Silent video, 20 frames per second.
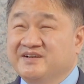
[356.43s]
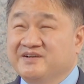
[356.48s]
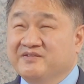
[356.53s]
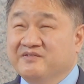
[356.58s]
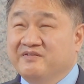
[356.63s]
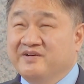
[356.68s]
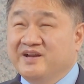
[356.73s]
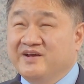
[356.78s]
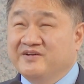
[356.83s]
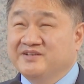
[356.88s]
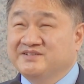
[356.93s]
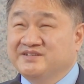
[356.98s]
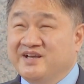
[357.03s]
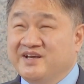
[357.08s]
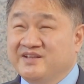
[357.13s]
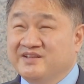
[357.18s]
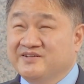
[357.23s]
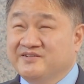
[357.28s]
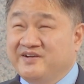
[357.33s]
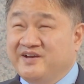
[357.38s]
When I was
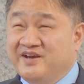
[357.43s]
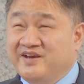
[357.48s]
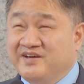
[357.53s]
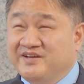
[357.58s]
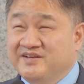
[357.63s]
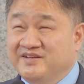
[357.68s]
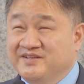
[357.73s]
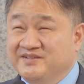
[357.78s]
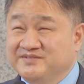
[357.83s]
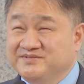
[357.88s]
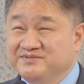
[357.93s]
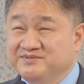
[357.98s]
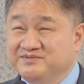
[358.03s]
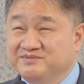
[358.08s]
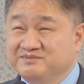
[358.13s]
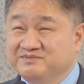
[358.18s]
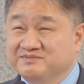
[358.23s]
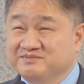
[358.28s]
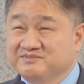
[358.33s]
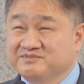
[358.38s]
10th grade,
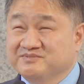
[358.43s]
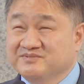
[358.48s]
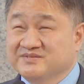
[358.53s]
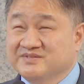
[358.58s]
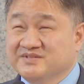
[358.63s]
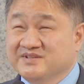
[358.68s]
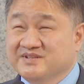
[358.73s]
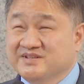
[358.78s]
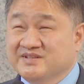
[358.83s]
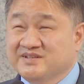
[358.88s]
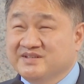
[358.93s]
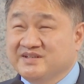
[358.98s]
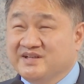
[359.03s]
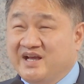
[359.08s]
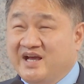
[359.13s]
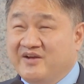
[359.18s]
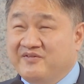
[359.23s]
I